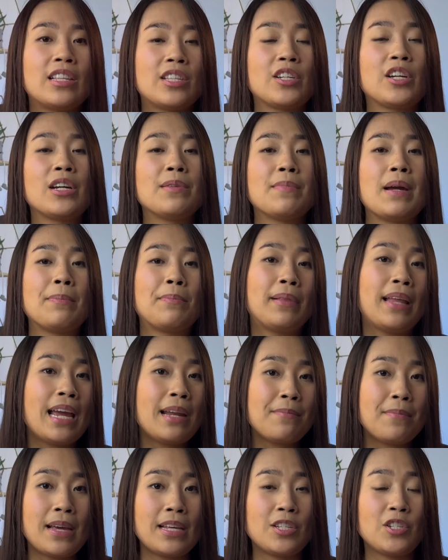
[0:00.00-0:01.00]
turned my
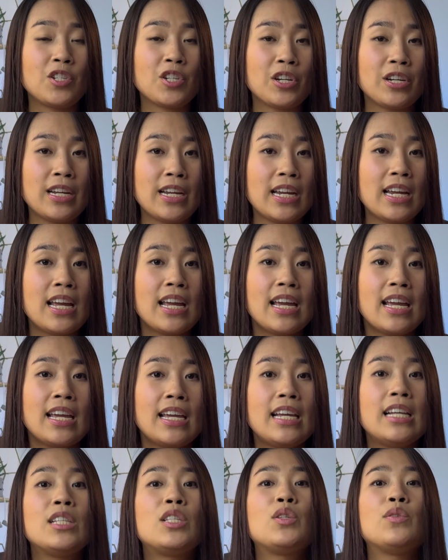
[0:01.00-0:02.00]
plant-based journey
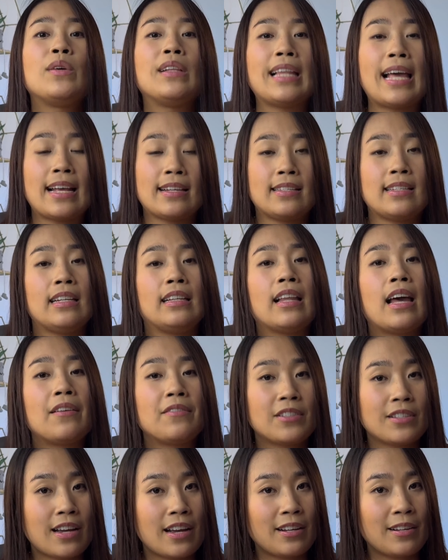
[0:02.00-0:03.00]
into a lasting
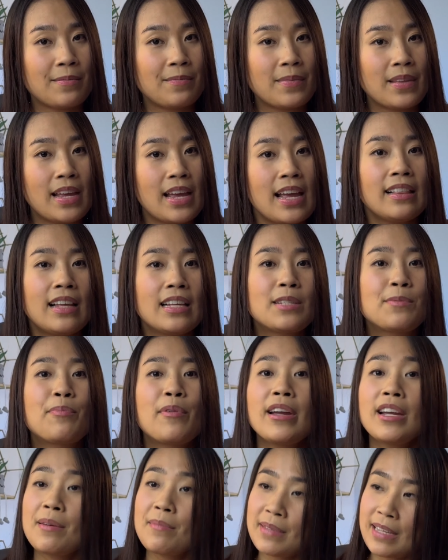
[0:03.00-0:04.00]
lifestyle? Let's
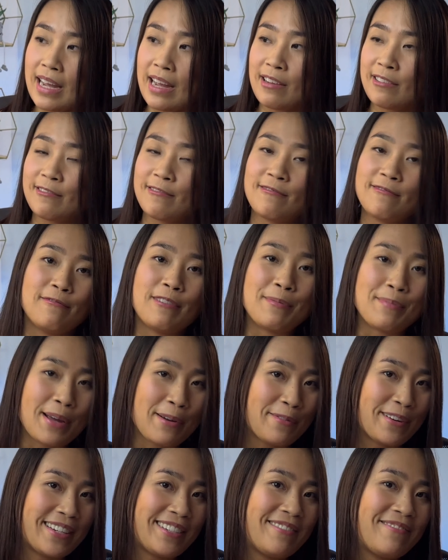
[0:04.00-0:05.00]
break them down one by
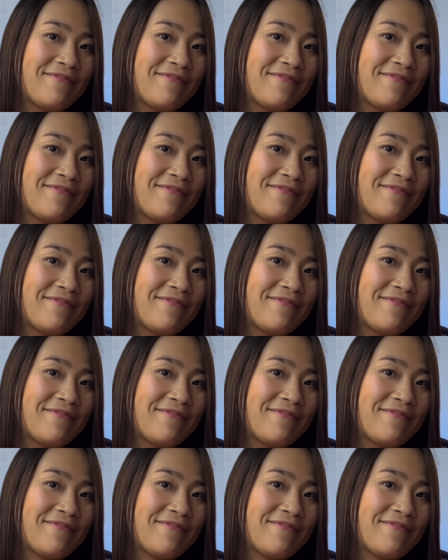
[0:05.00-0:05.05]
one.